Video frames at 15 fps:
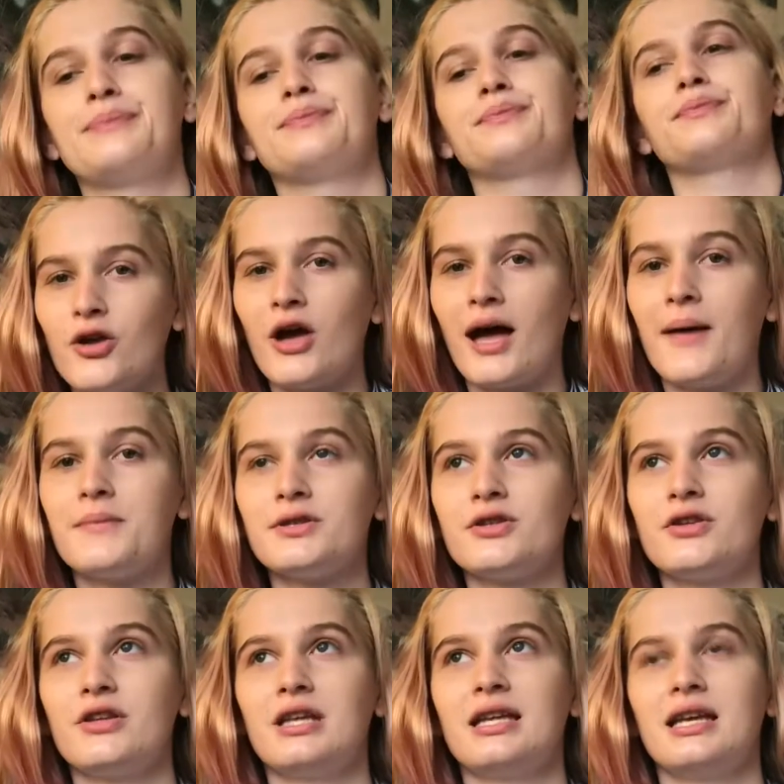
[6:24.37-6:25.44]
You
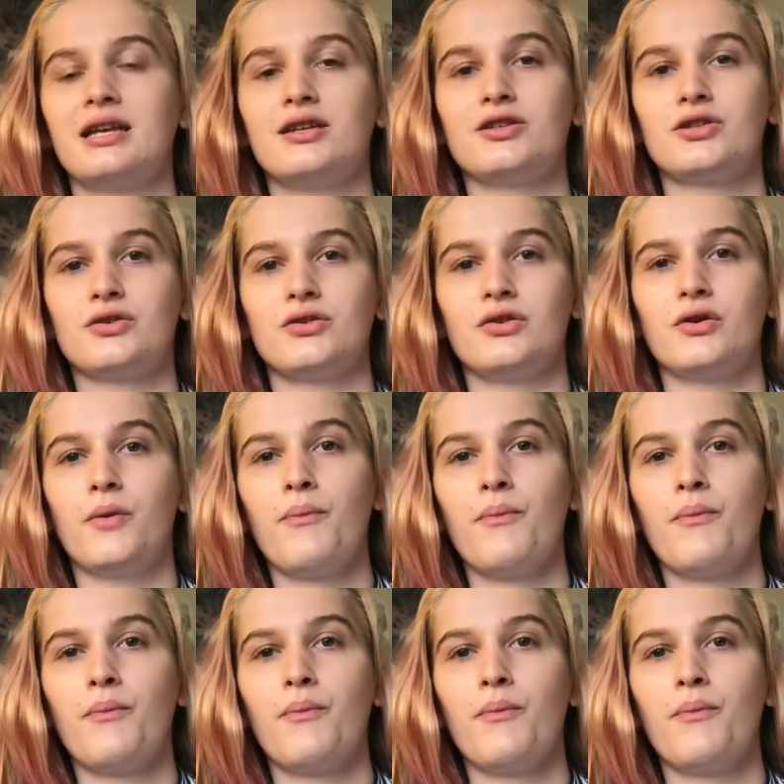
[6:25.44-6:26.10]
absolutely need to